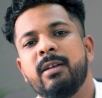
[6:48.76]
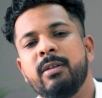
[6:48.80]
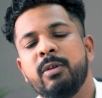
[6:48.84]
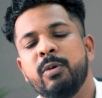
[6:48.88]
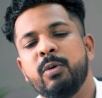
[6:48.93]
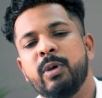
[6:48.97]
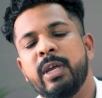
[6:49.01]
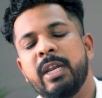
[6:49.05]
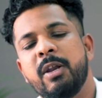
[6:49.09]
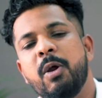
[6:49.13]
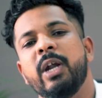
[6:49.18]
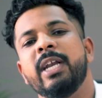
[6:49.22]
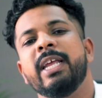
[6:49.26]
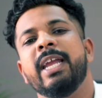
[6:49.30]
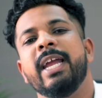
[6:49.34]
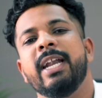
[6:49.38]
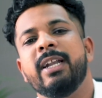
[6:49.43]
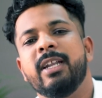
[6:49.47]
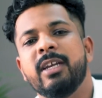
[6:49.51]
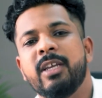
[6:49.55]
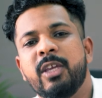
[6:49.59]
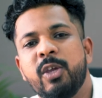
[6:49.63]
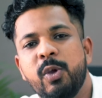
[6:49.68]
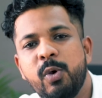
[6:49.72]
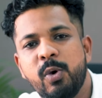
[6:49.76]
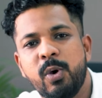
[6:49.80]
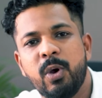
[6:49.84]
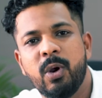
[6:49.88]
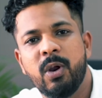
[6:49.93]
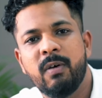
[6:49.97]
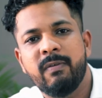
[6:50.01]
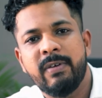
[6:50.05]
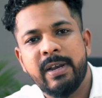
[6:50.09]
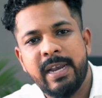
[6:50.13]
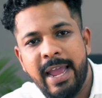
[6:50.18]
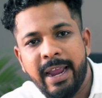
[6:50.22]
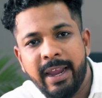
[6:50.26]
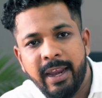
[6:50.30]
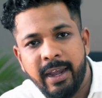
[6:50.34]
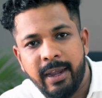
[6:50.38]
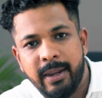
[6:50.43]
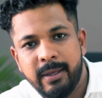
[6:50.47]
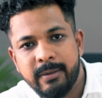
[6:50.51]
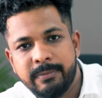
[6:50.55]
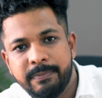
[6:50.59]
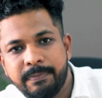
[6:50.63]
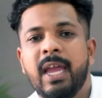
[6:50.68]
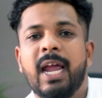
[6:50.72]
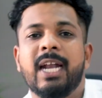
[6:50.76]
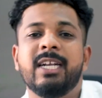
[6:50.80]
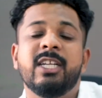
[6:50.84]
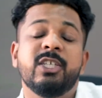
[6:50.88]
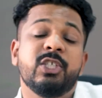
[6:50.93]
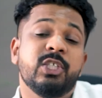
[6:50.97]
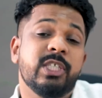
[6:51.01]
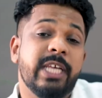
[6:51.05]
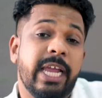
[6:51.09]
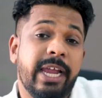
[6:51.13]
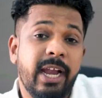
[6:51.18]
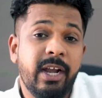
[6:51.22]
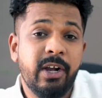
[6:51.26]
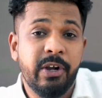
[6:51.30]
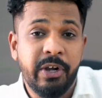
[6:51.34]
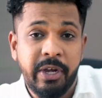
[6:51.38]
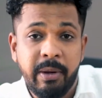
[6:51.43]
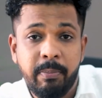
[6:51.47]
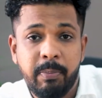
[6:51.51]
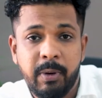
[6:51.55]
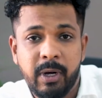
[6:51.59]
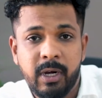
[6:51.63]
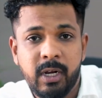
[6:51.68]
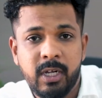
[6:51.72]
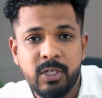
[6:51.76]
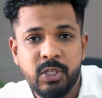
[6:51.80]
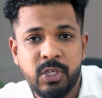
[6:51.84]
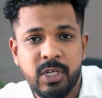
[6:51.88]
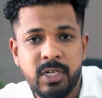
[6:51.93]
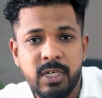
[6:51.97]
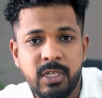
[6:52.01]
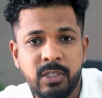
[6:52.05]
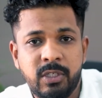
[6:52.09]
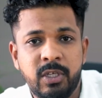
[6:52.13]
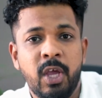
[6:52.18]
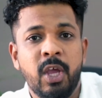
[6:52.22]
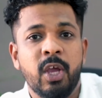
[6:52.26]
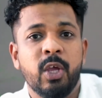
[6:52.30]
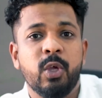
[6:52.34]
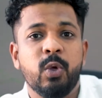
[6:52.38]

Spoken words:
cannot get a cure of an acne. And the second repercussion is